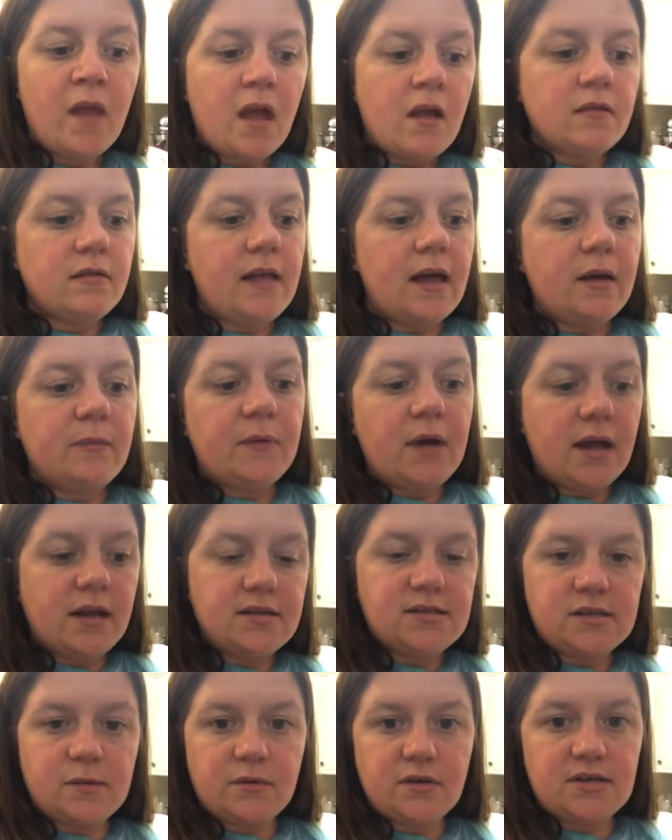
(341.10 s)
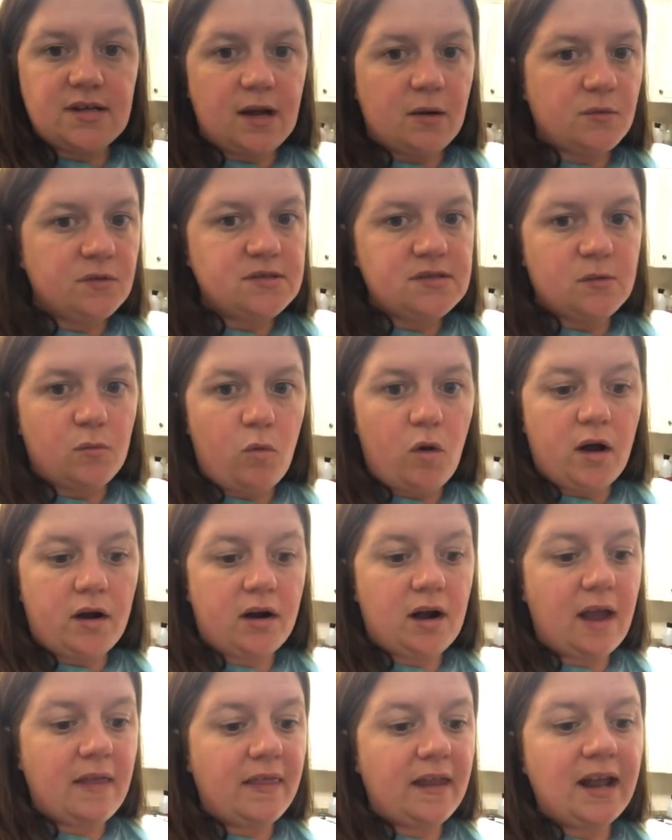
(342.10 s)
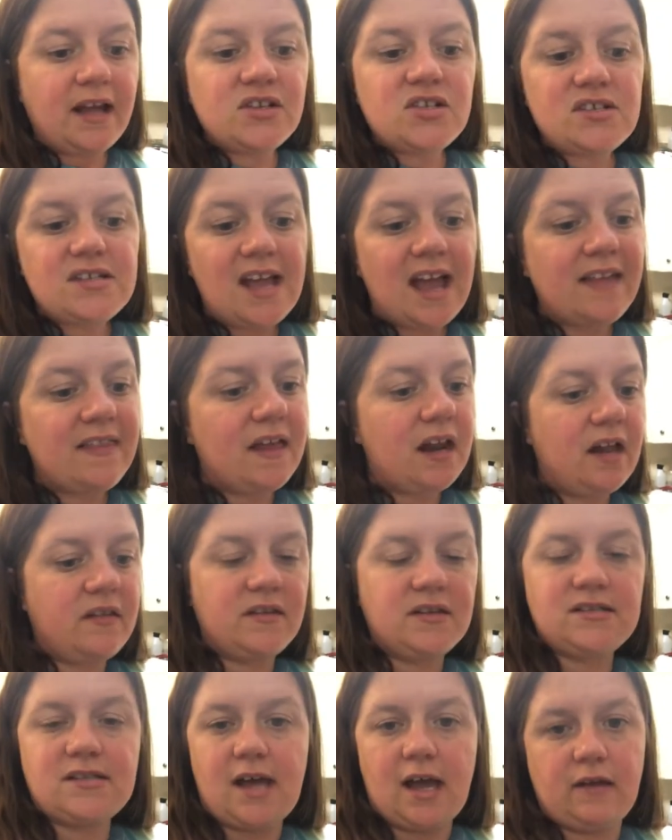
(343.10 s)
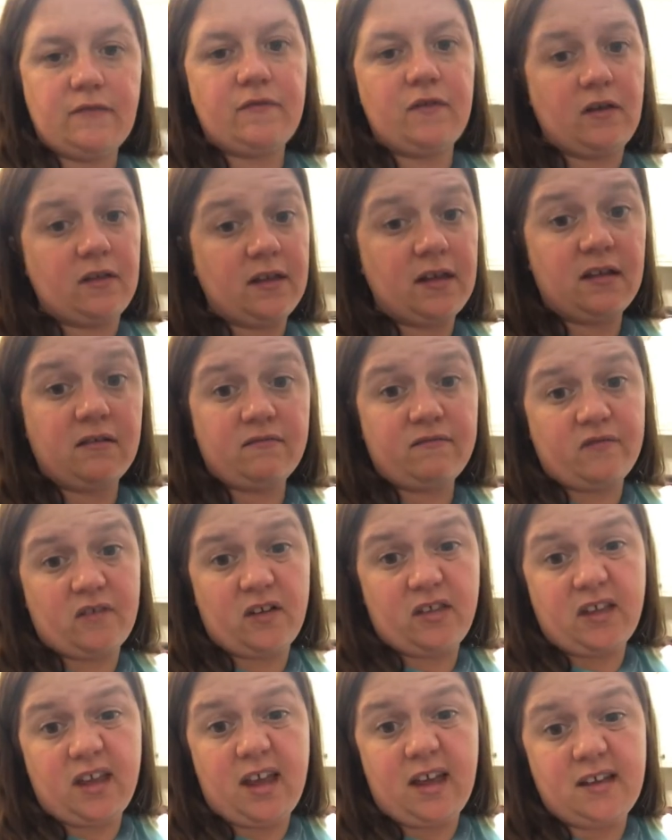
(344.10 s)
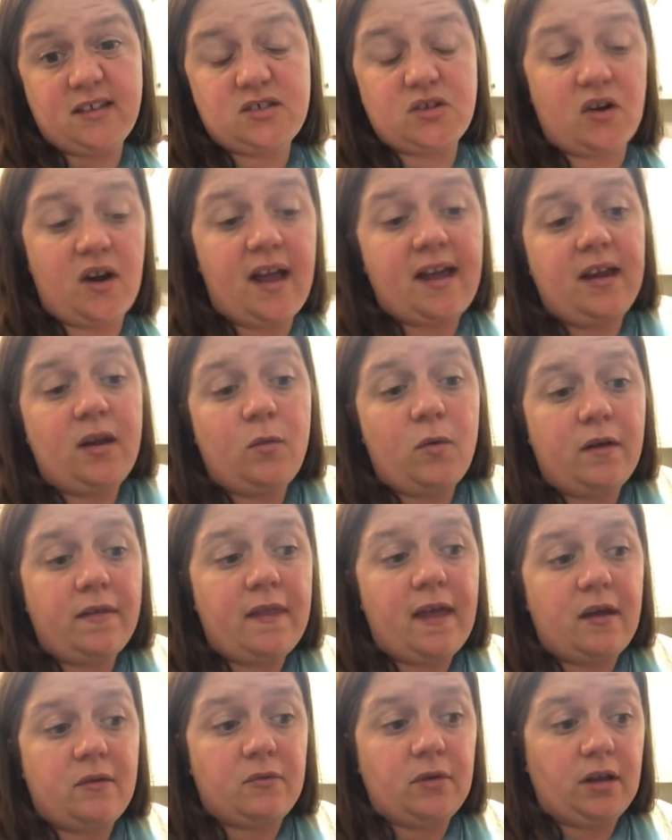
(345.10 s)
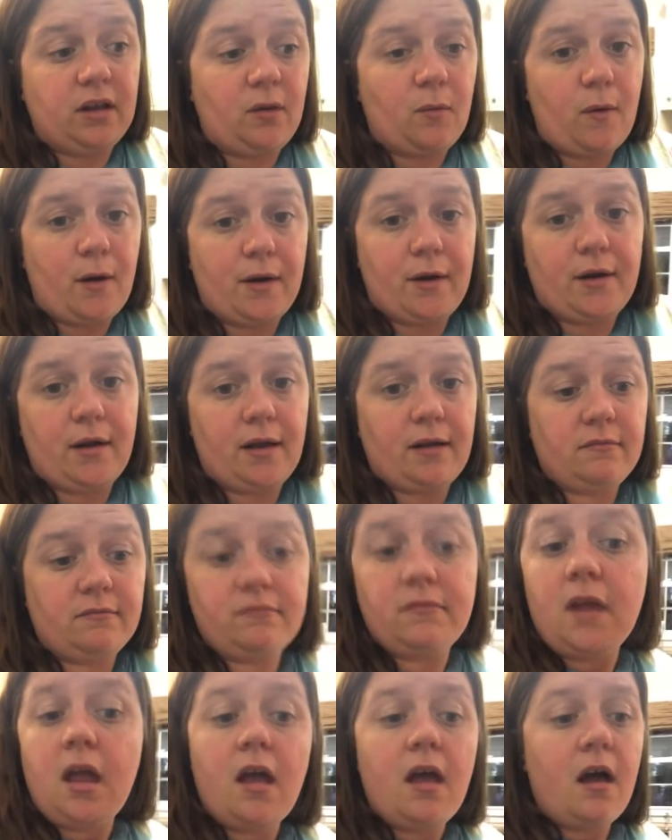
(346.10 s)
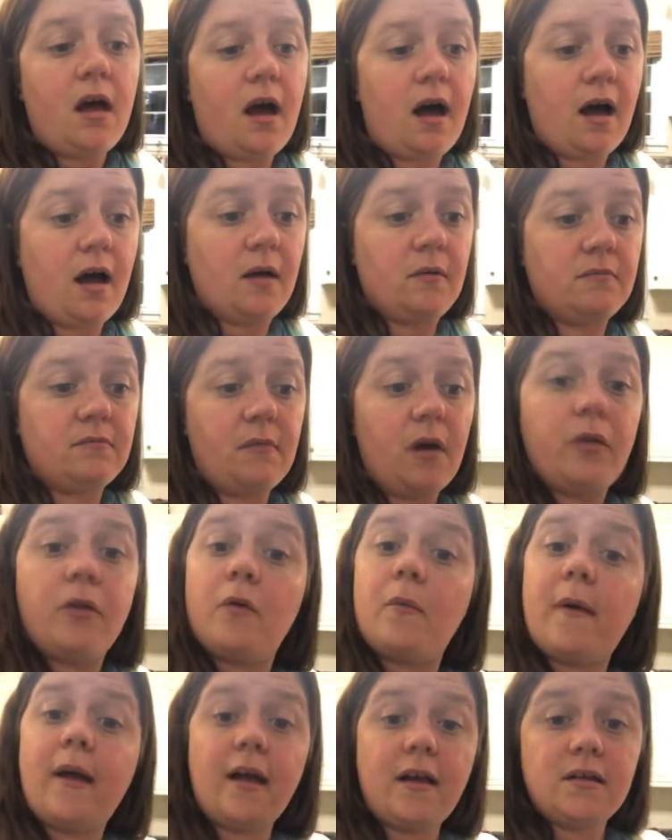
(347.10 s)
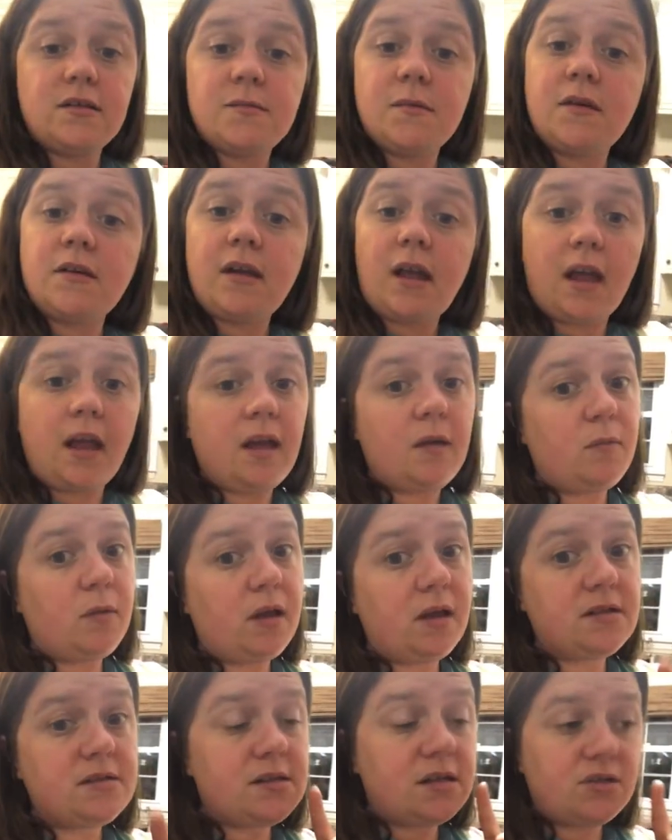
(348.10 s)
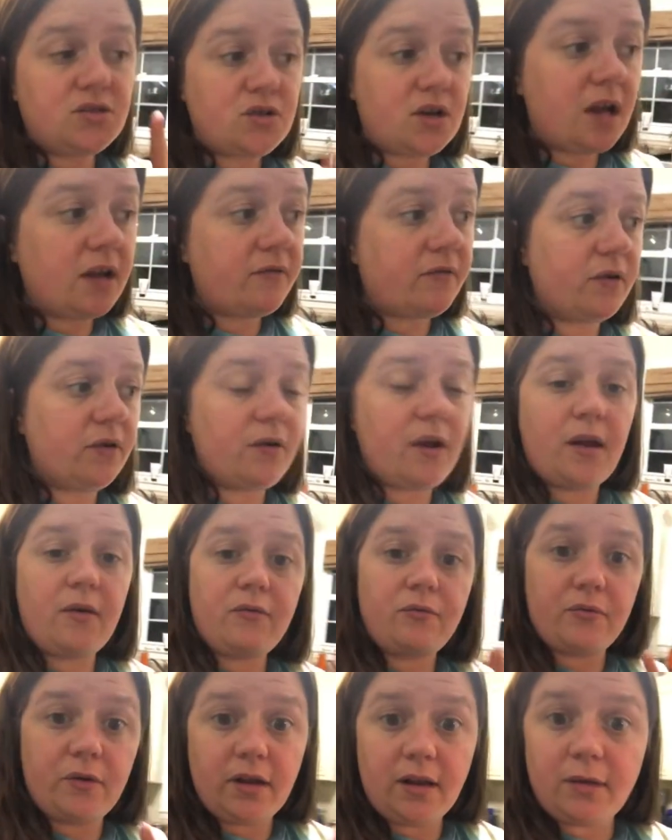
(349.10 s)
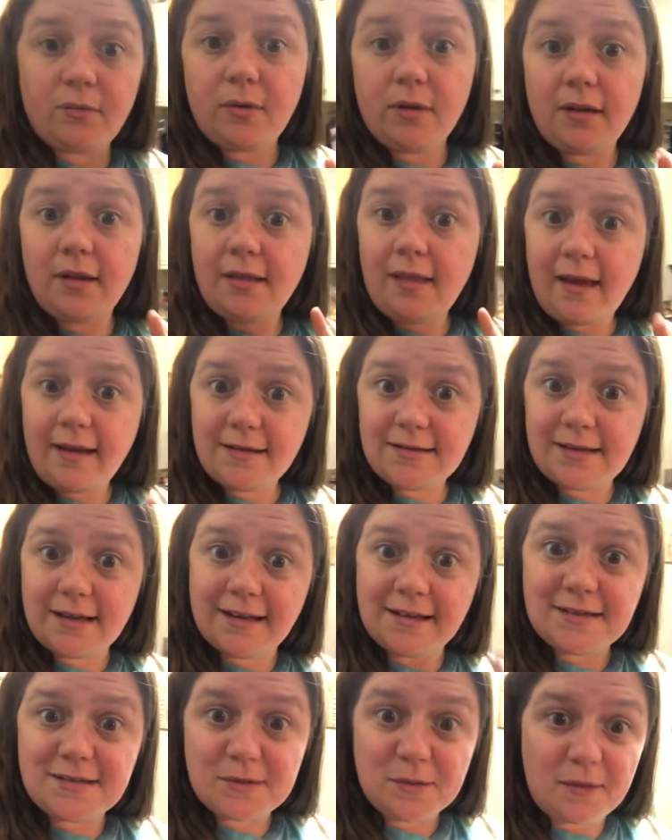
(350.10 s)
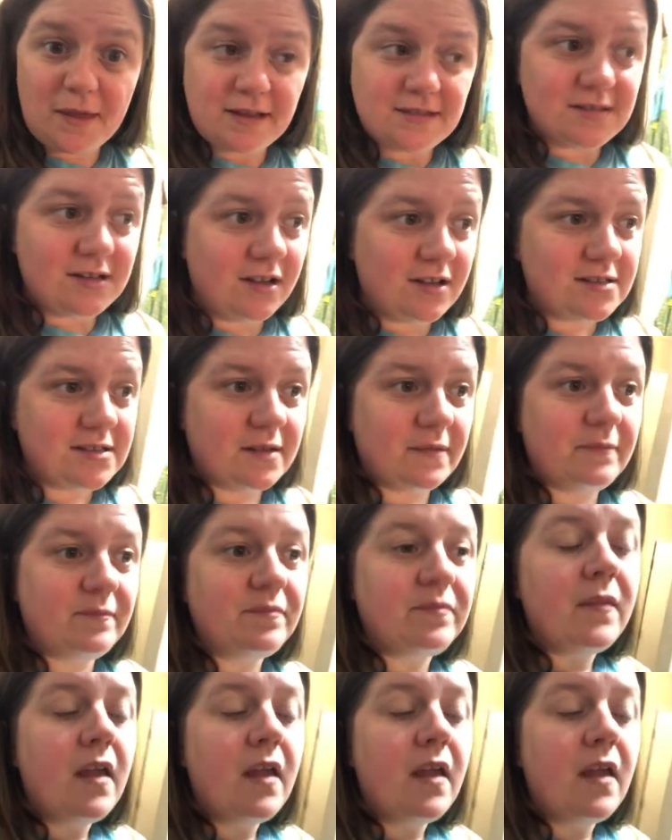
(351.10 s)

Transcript: Let them kind of simmer down with some water. And then I just had that on the side for the for the kids or anyone that really wanted it. Um, although my husband ate beans and jackfruit and really, really liked it. So that's awesome.